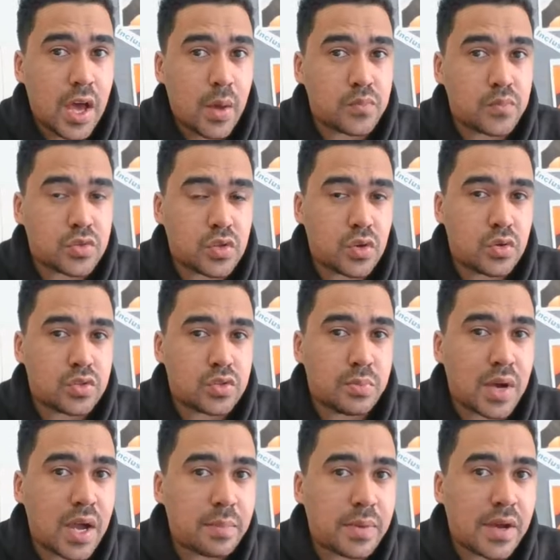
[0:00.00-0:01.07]
So to
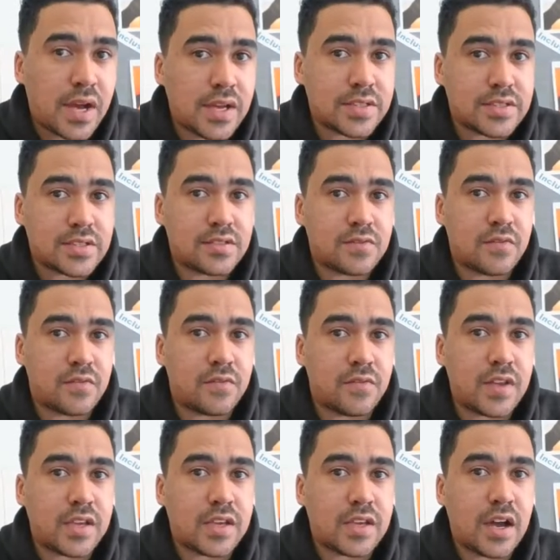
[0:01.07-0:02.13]
bypass this,
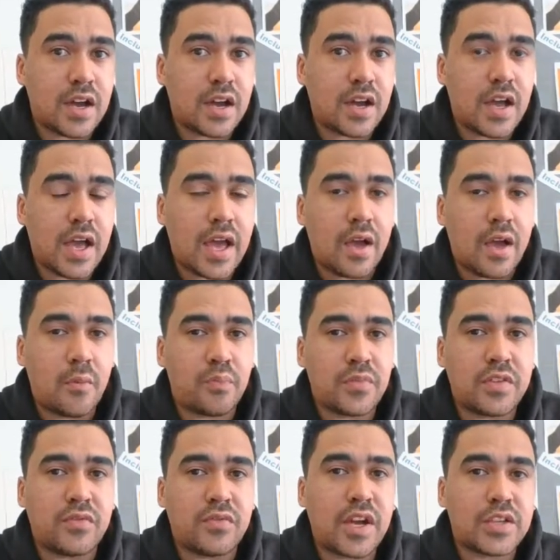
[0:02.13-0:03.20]
VCAR
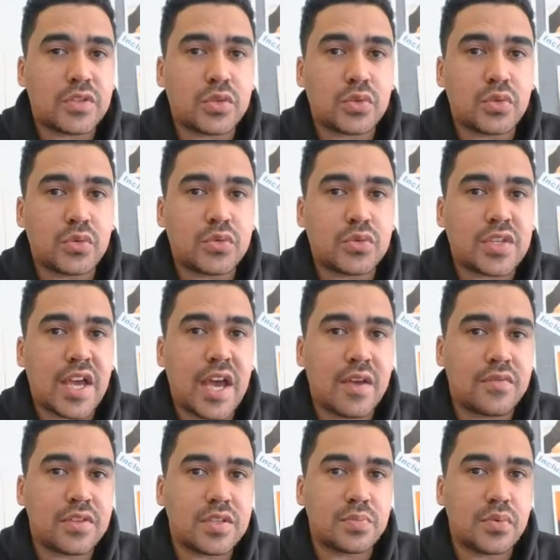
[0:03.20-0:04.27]
advised schools to have
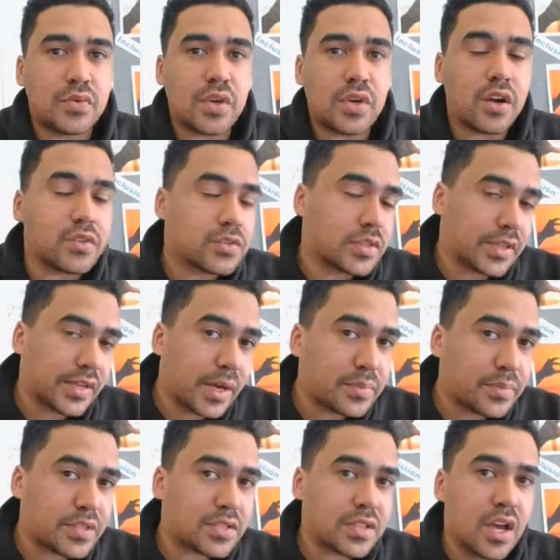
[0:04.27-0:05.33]
this put onto
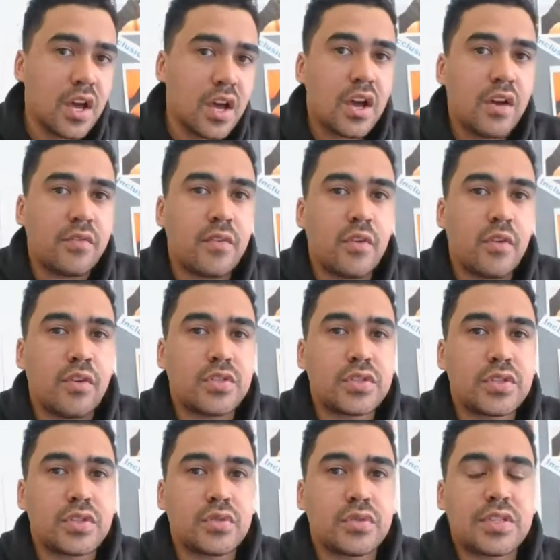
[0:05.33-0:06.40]
Compass for
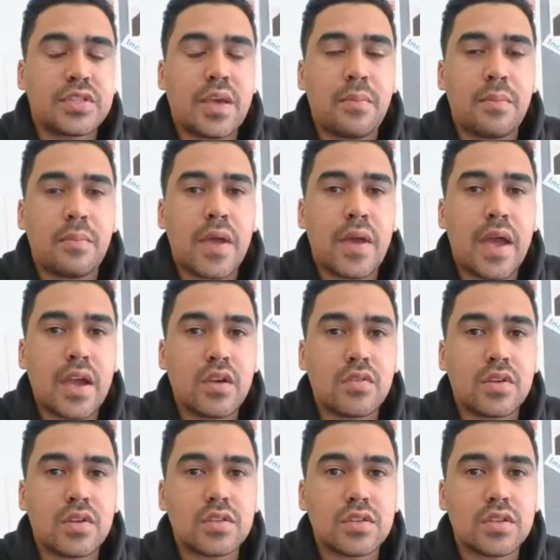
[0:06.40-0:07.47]
students and
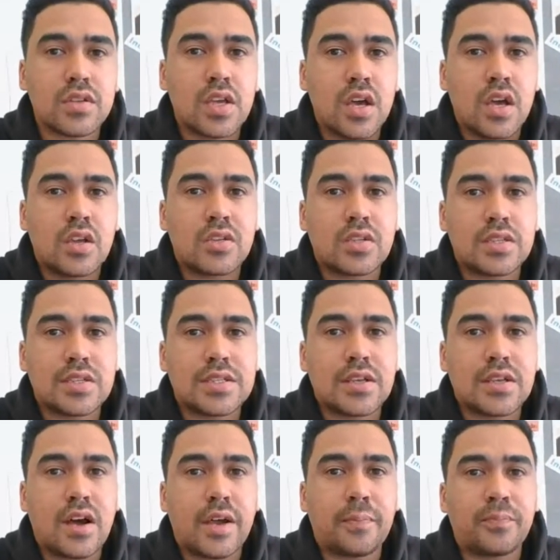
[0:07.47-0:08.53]
parents to
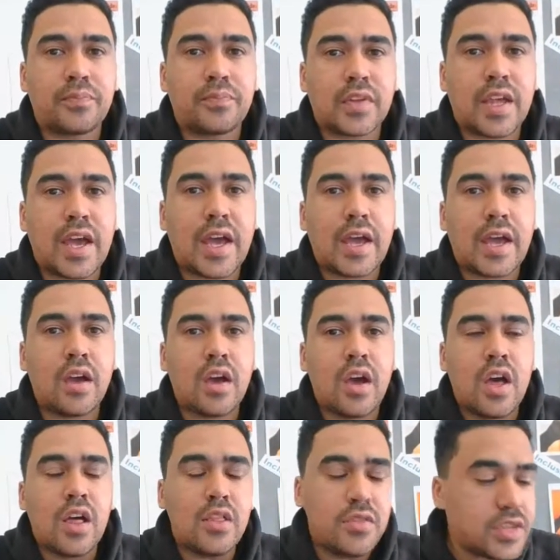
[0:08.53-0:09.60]
sign, okay?
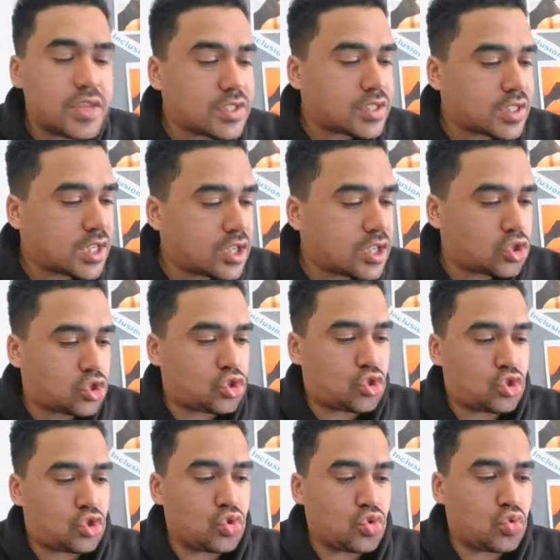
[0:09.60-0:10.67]
This is
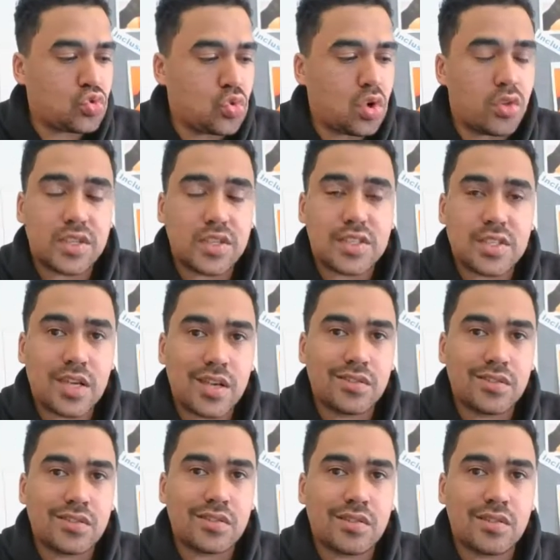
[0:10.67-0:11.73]
due on the
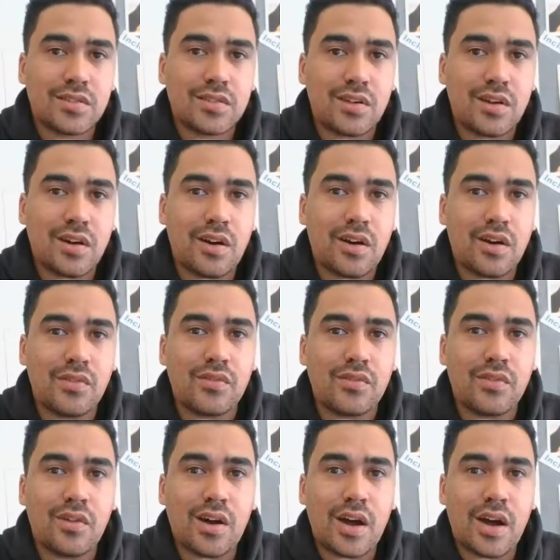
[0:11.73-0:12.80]
10th of
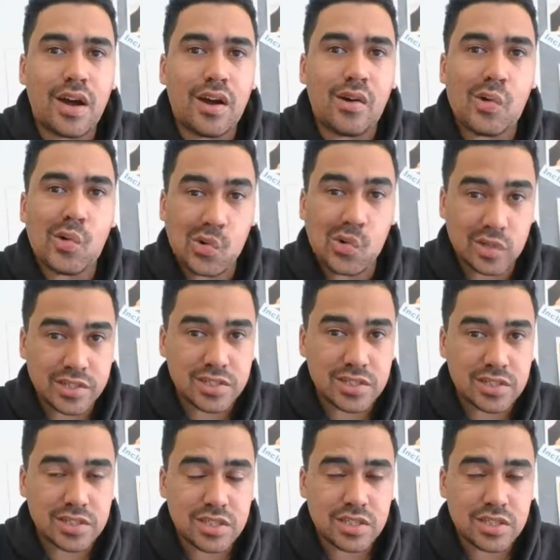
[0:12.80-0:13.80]
August.